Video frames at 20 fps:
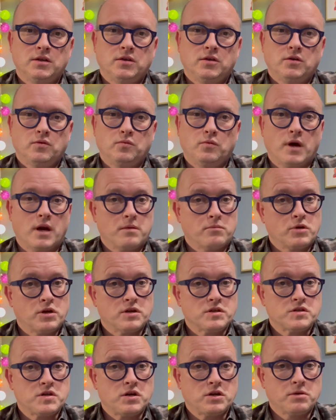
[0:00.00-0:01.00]
what I'm
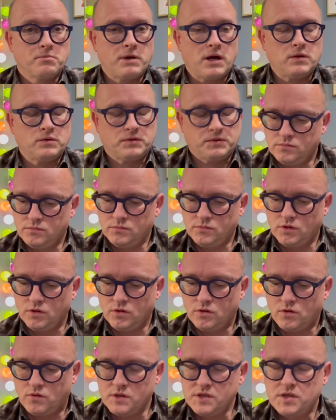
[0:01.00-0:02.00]
going to talk about.
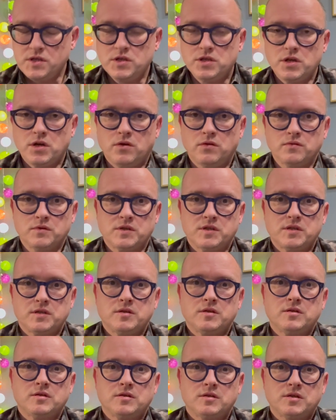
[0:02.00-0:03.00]
Quincy
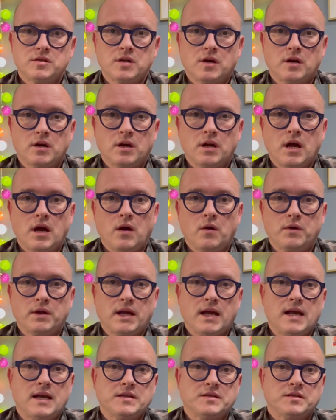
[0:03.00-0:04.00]
Jones started out
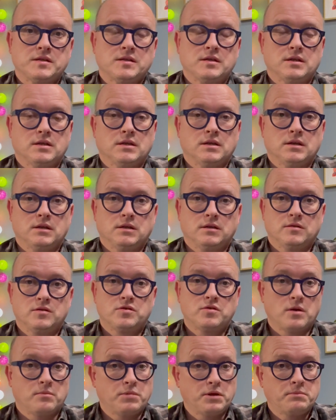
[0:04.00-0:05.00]
as a
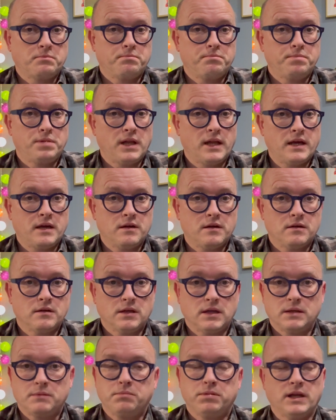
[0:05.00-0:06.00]
trumpet player
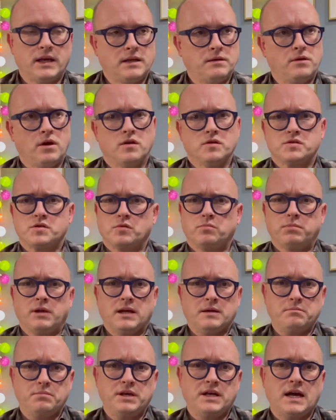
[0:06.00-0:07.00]
and also
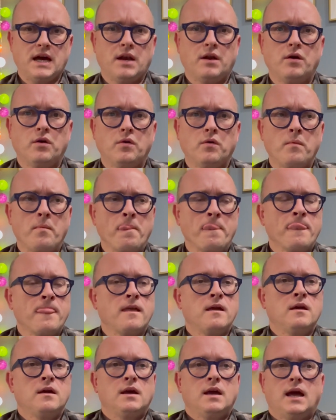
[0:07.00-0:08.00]
played piano,
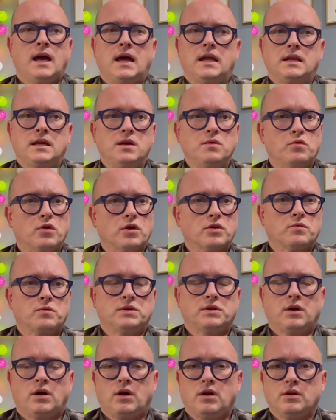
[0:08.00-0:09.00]
and he worked
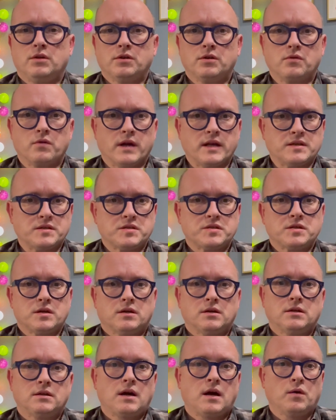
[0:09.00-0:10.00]
with all the greats.
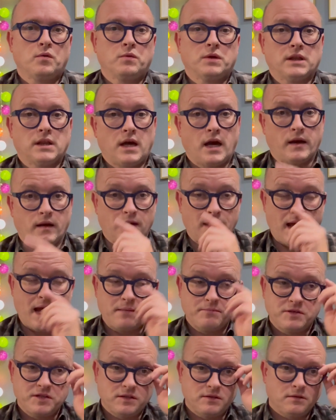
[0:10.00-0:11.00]
Started out with Lionel
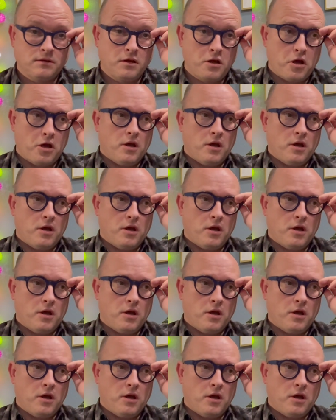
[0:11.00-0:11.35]
Hampton,